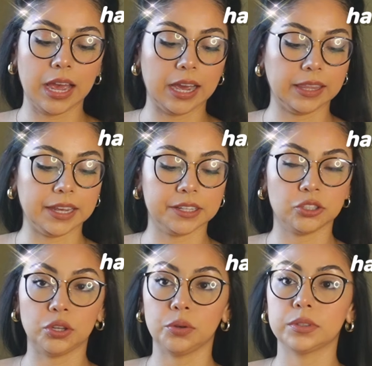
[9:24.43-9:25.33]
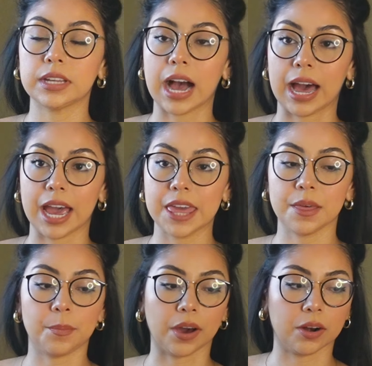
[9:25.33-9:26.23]
I like to tie
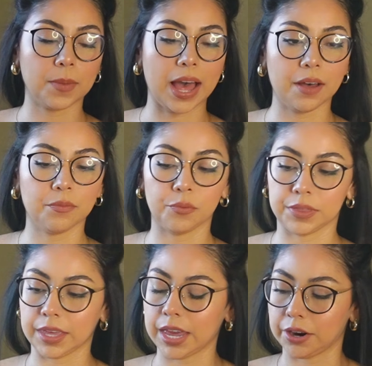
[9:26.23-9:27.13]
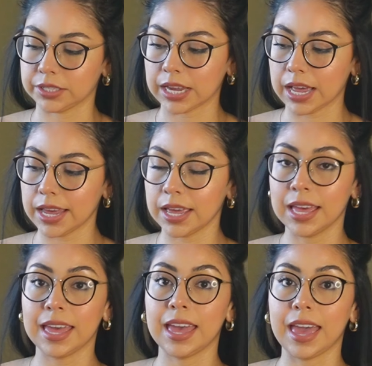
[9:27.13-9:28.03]
the bottom half with a hair tie
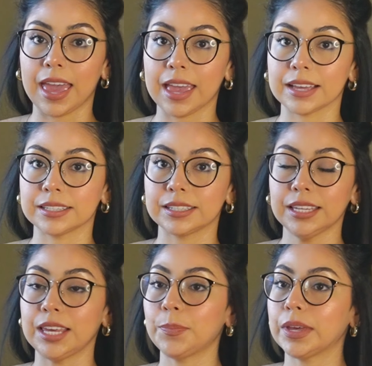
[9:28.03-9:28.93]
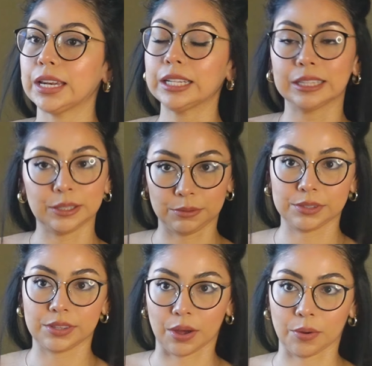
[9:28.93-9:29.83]
and keep it
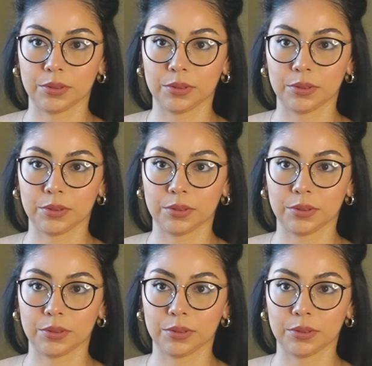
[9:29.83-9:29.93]
loose though.